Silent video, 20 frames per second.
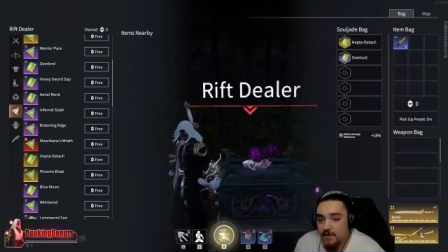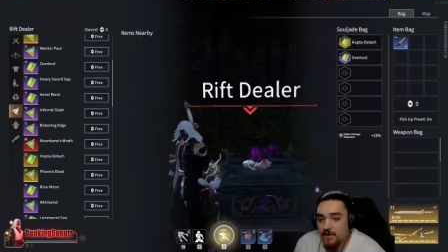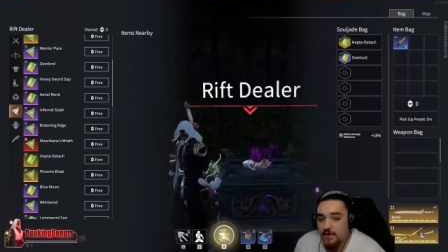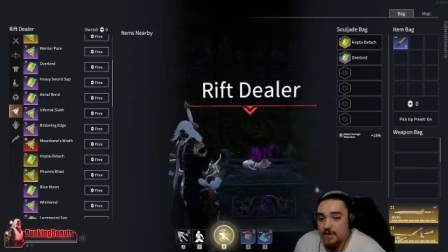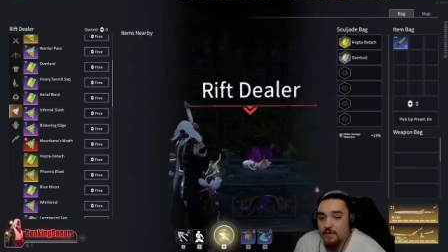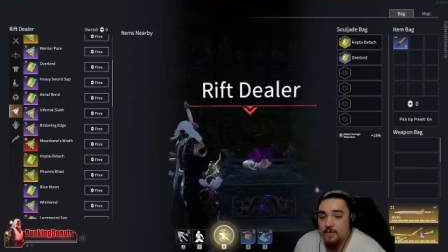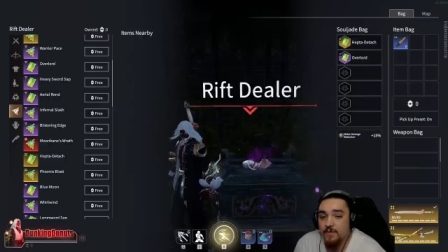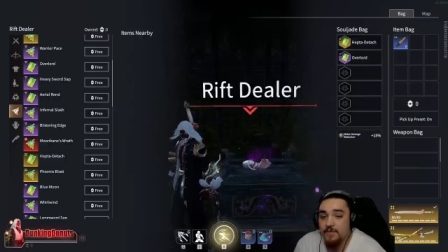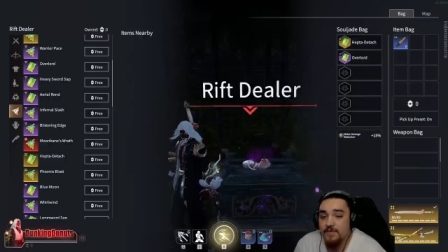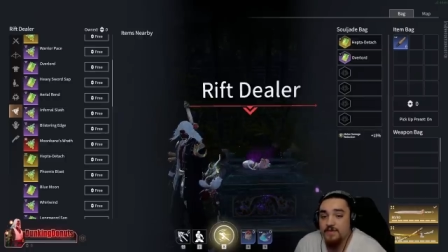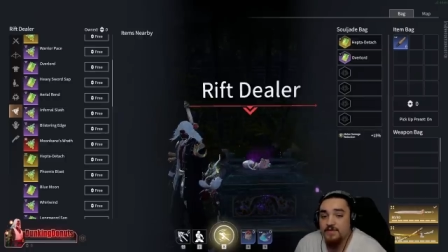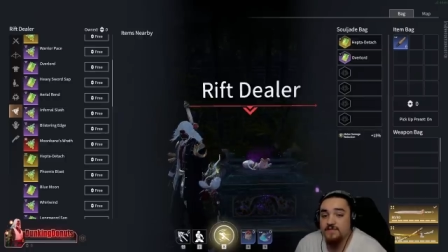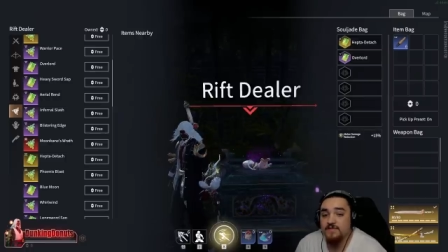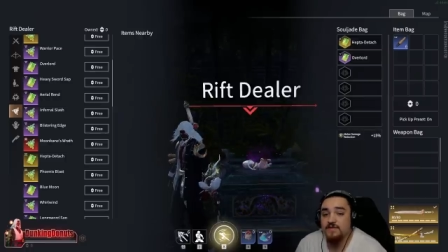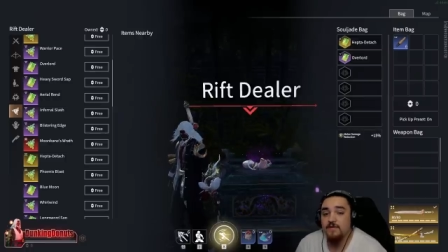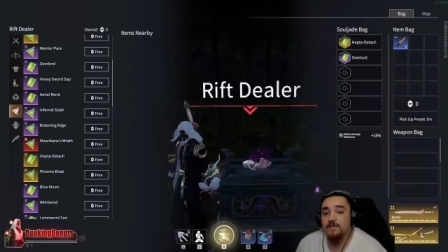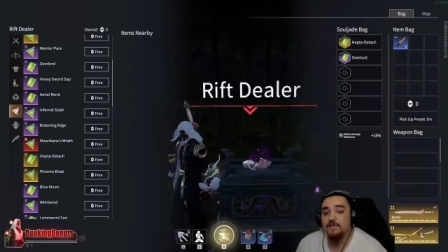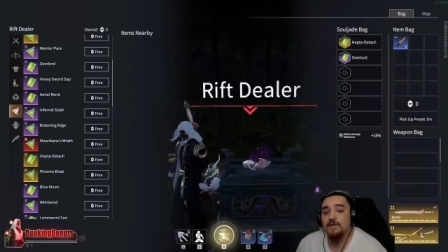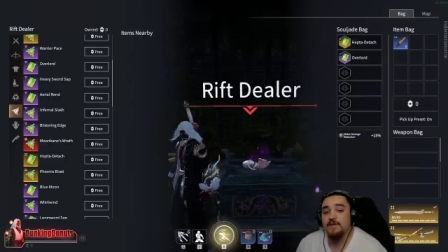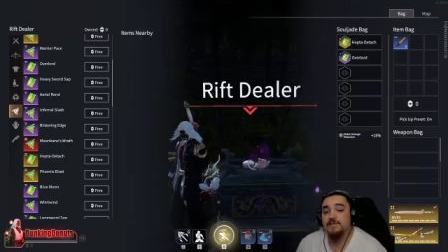Now, one thing to
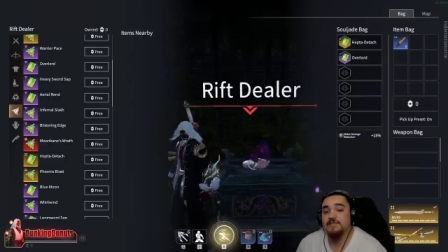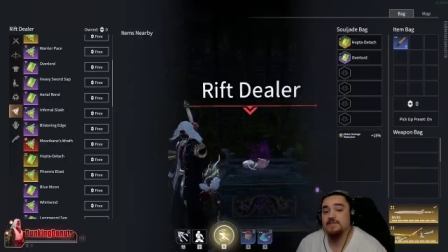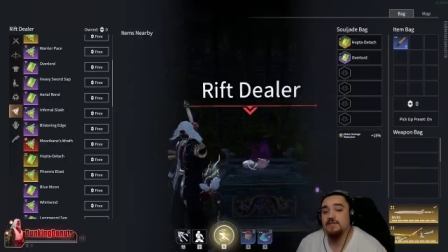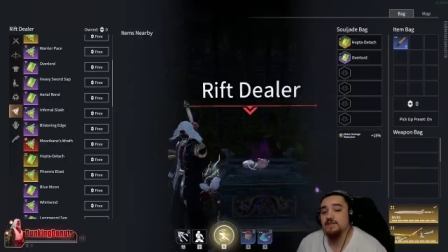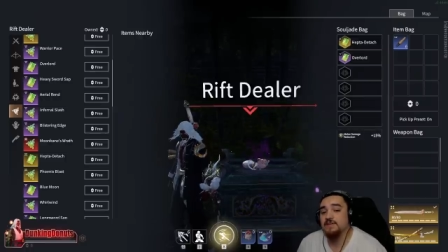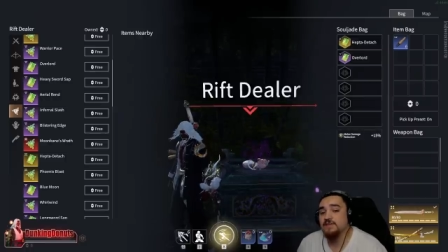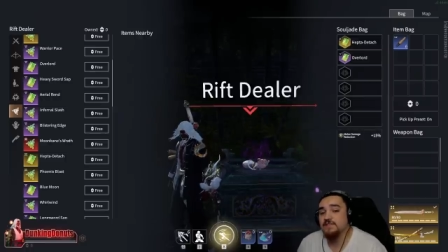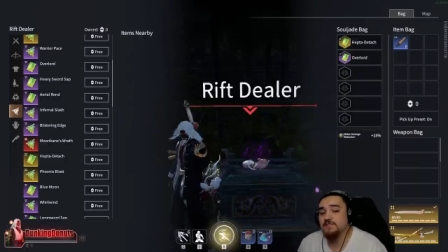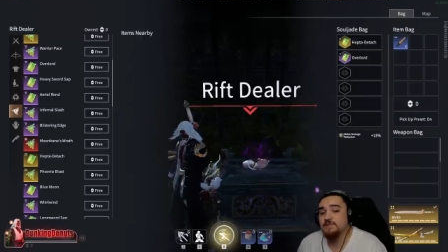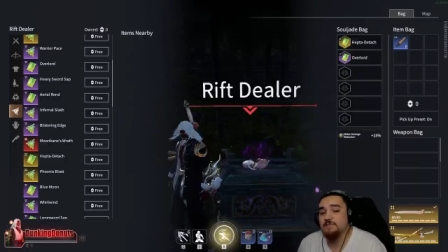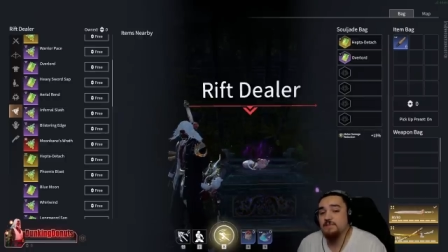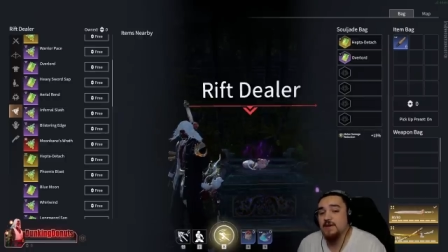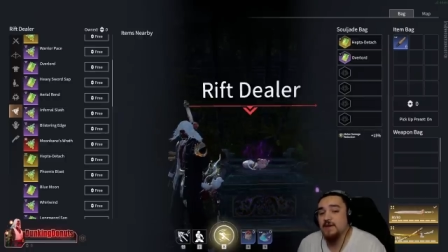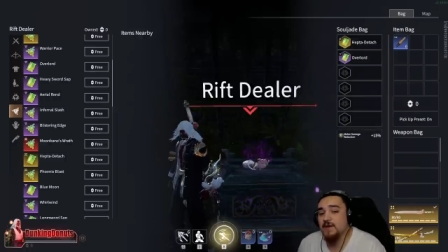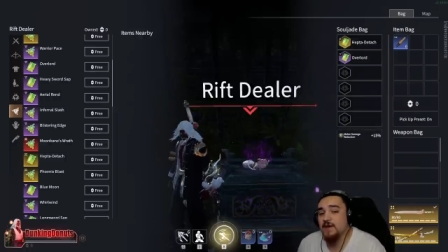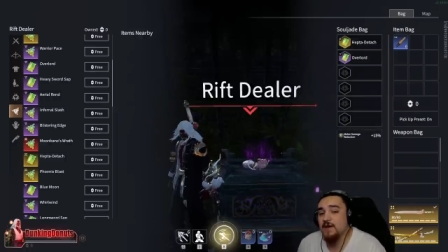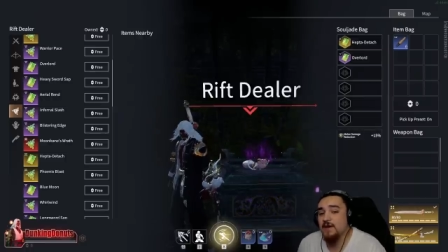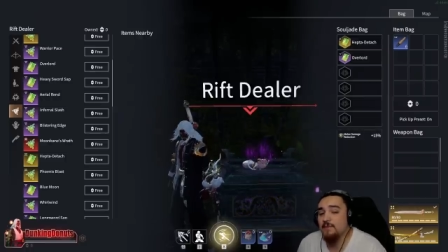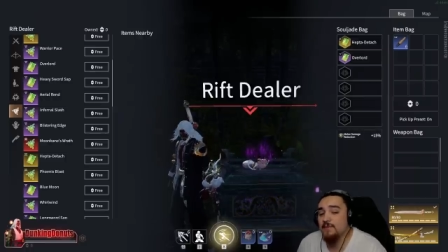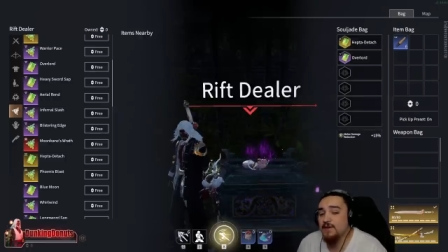note is that it doesn't matter
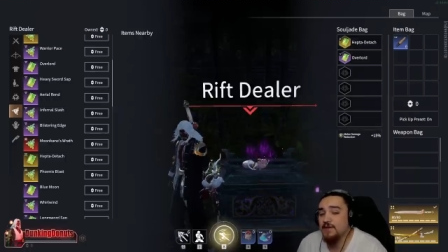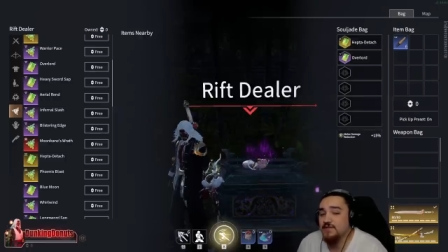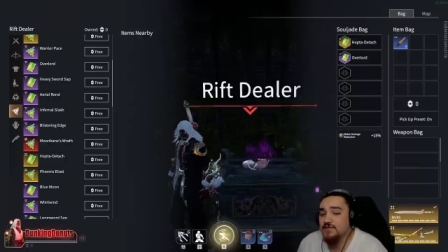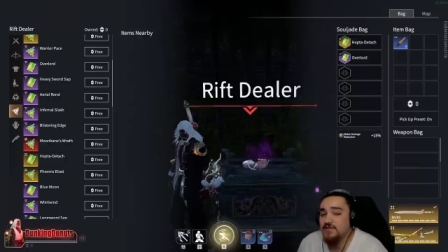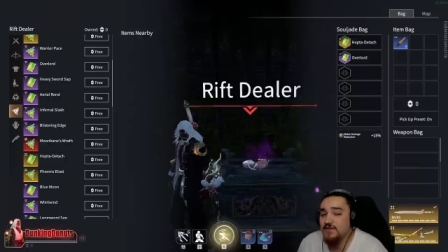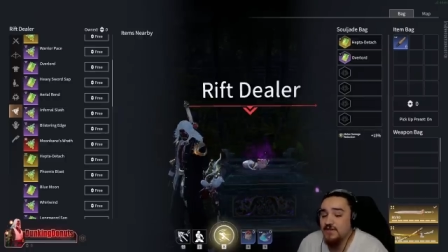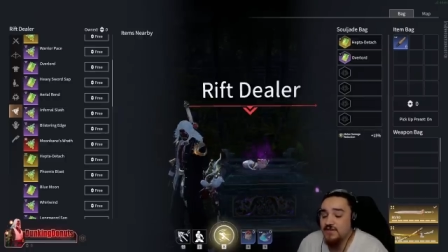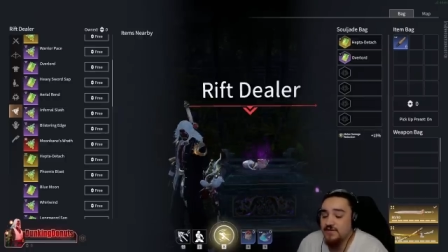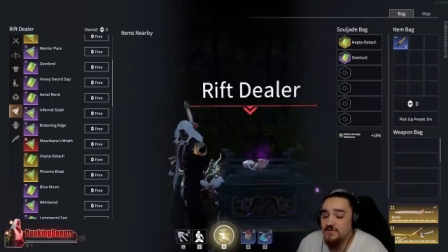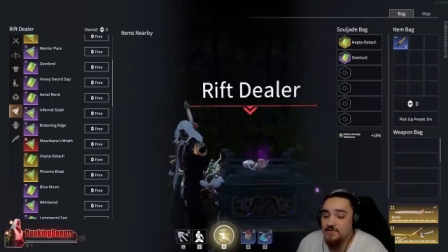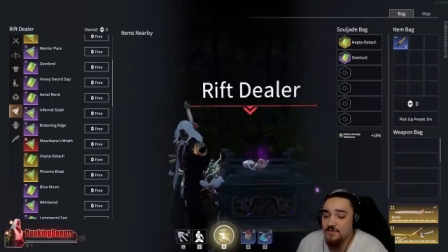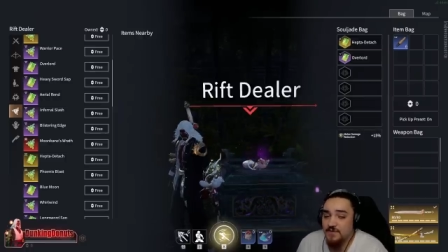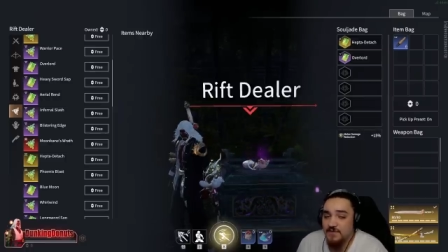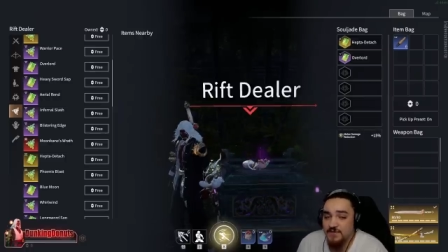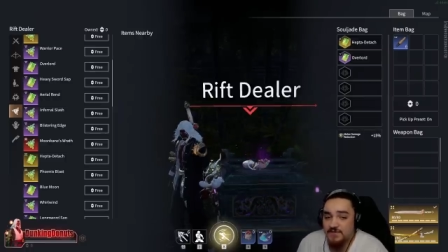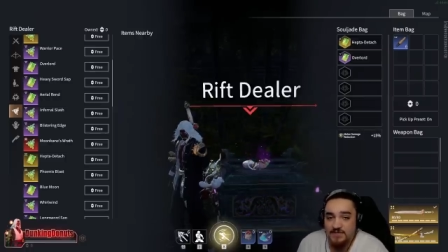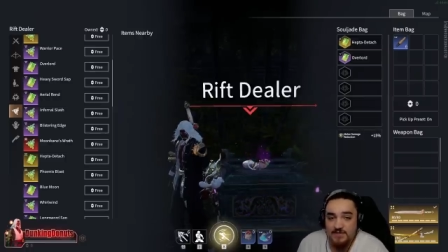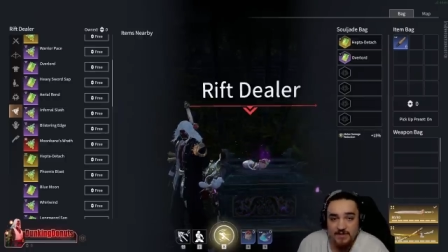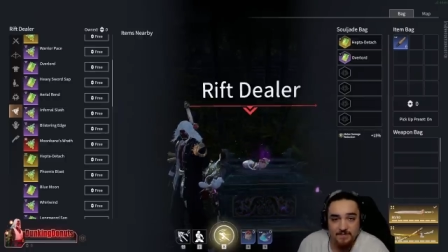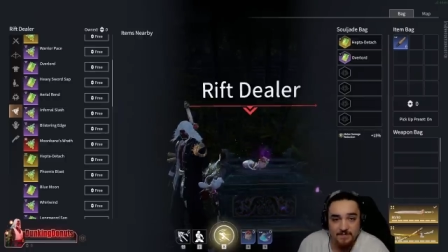how many jades with the
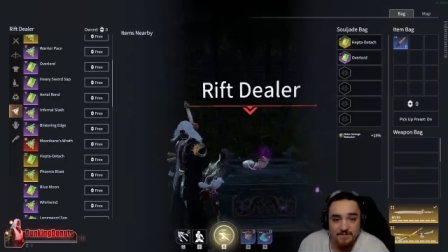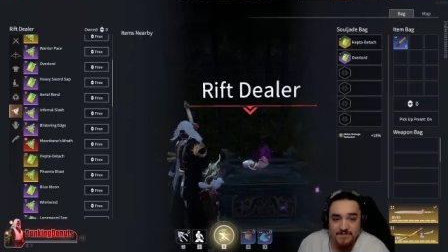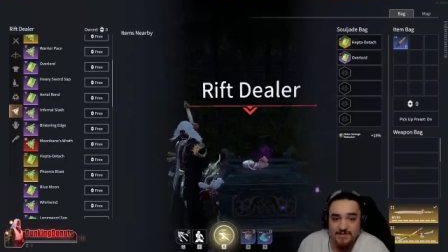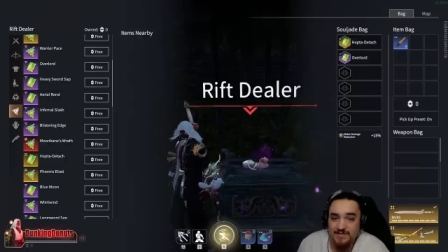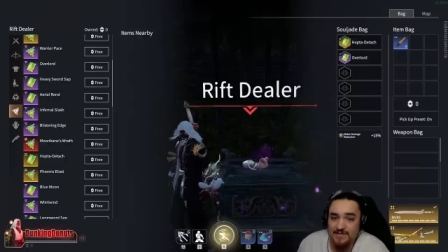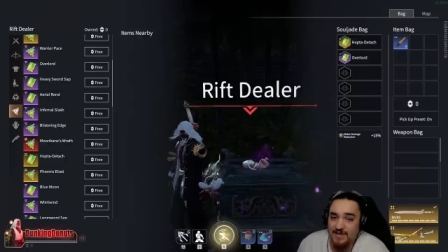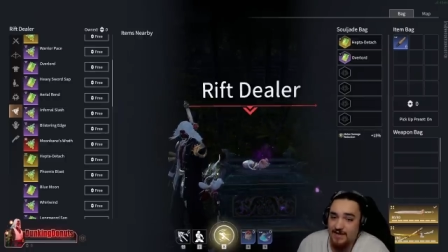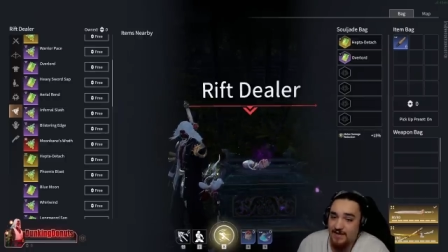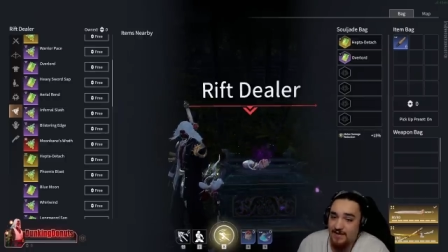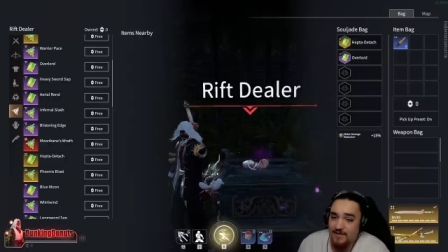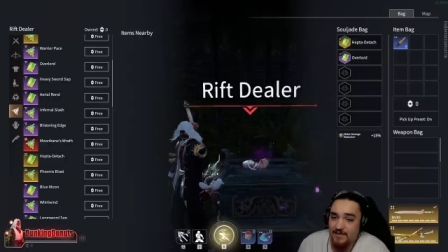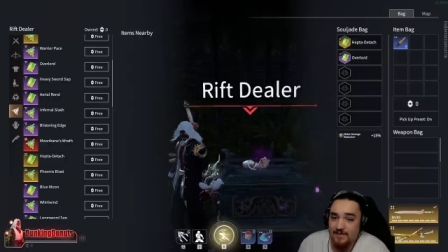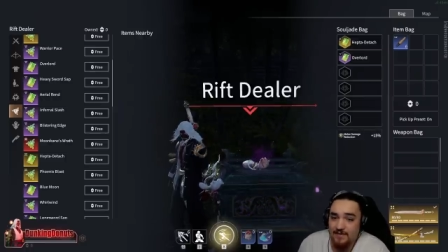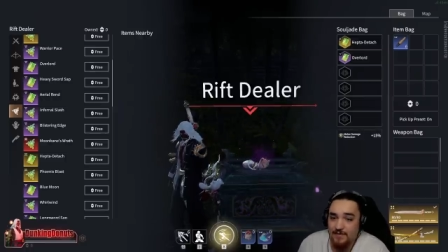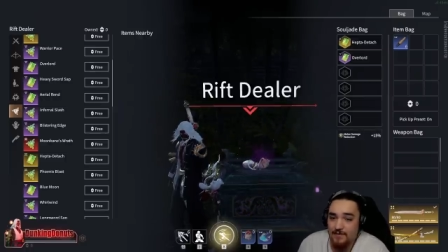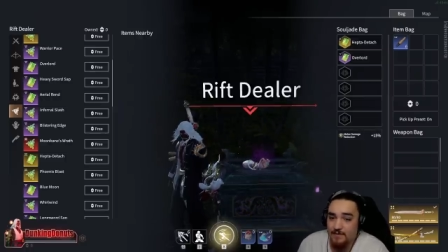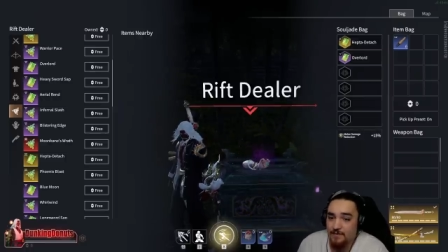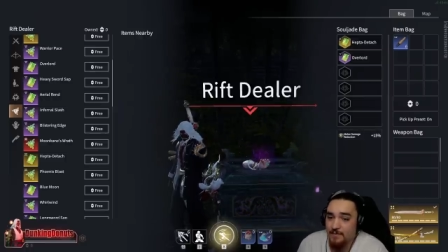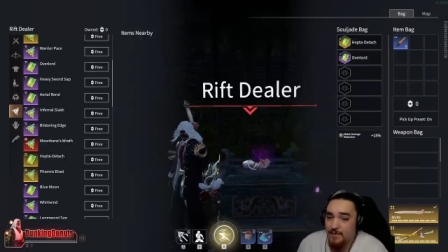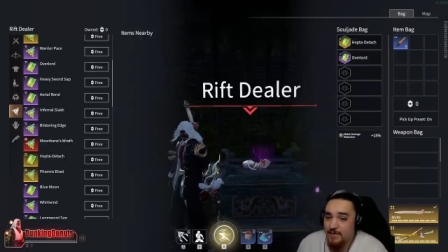same stat that
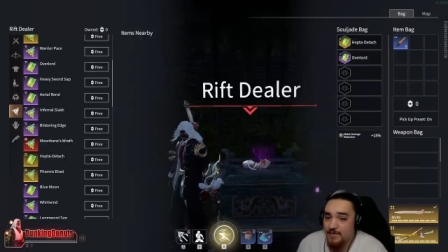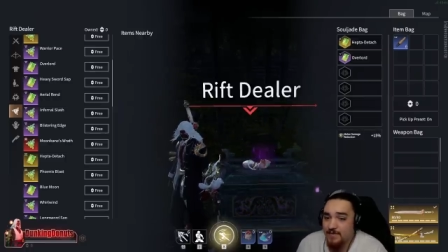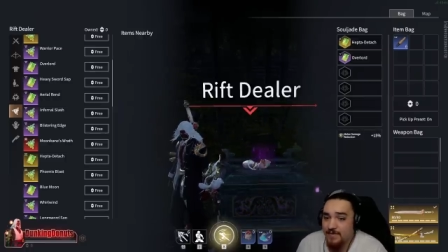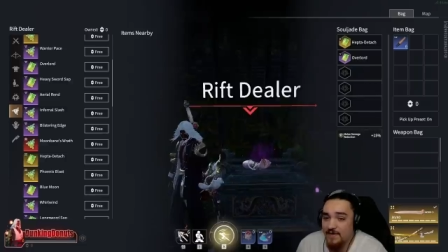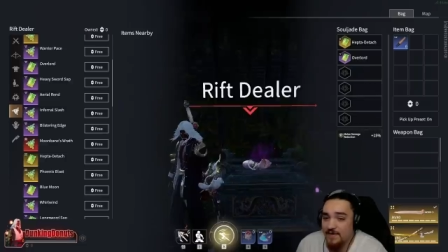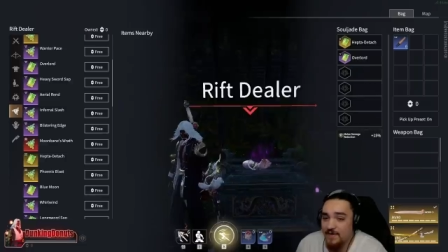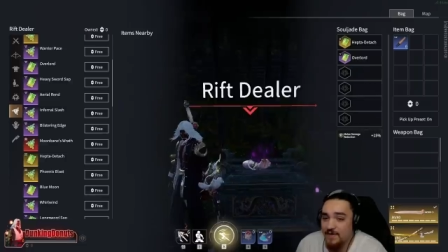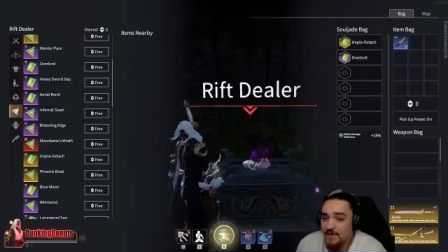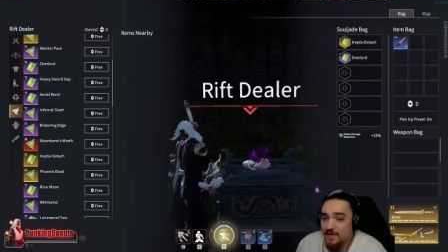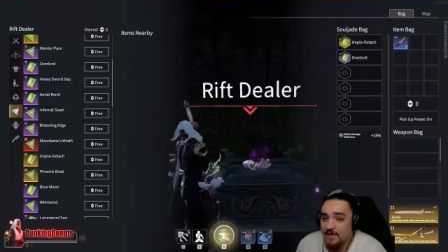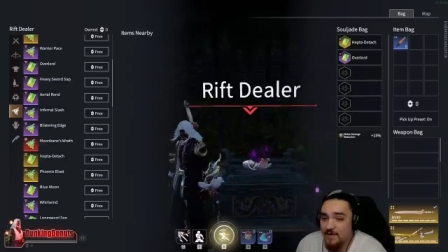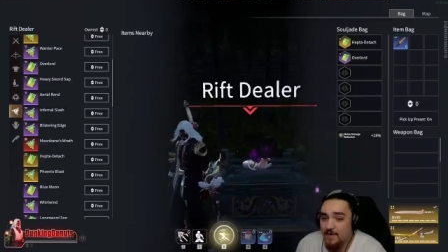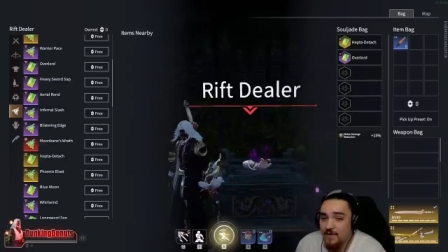you take,